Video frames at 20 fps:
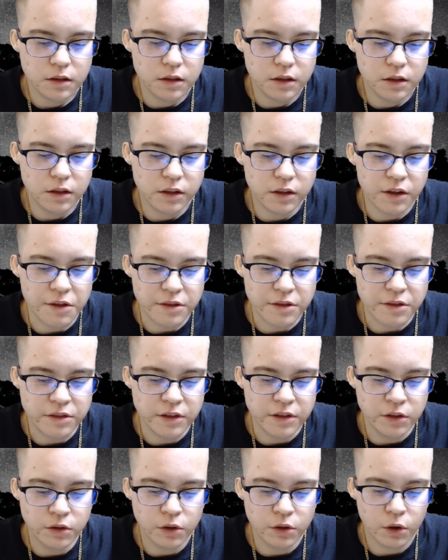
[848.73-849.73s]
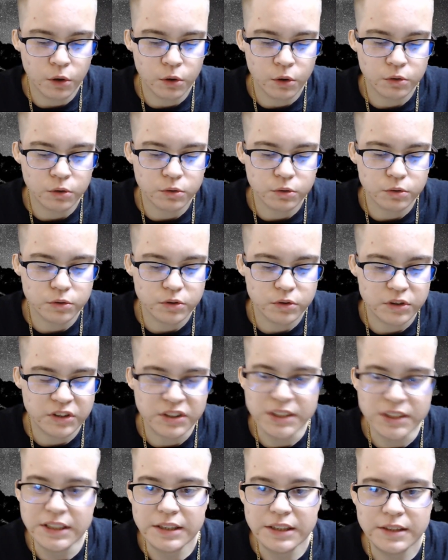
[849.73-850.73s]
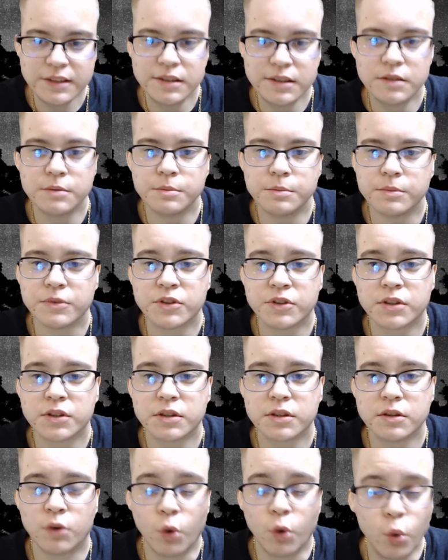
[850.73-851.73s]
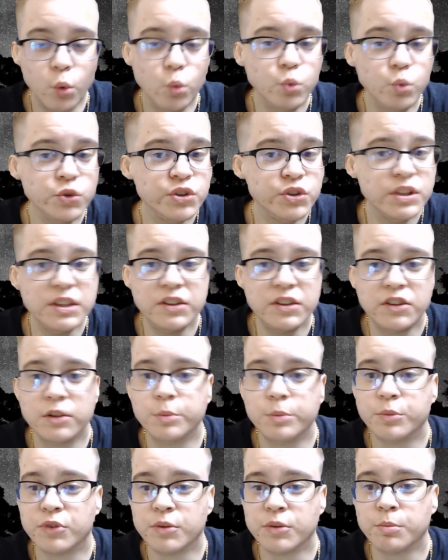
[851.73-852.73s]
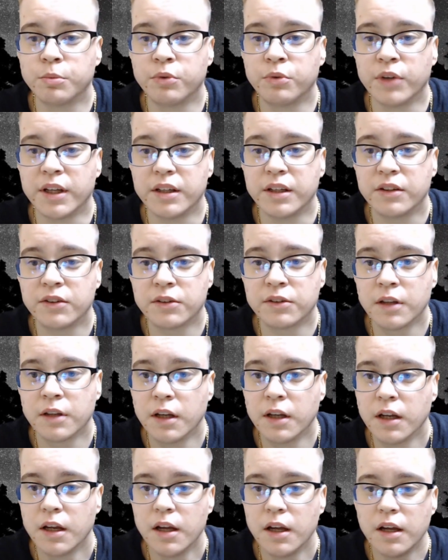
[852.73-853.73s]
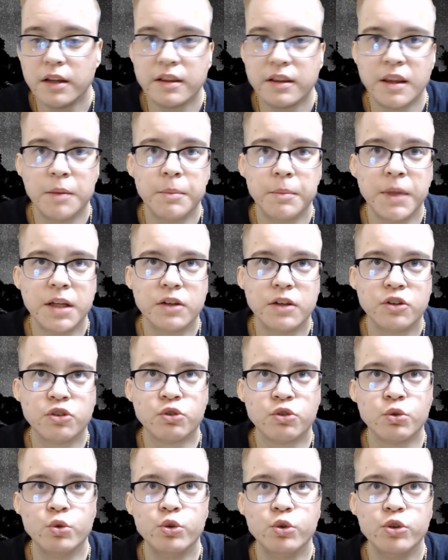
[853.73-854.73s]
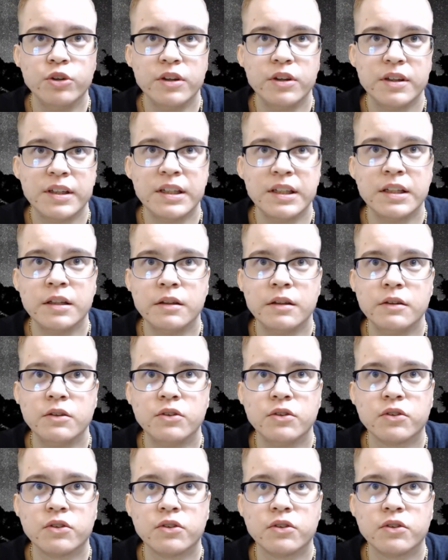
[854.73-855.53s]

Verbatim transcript: there are systems, whole systems in place that make certain things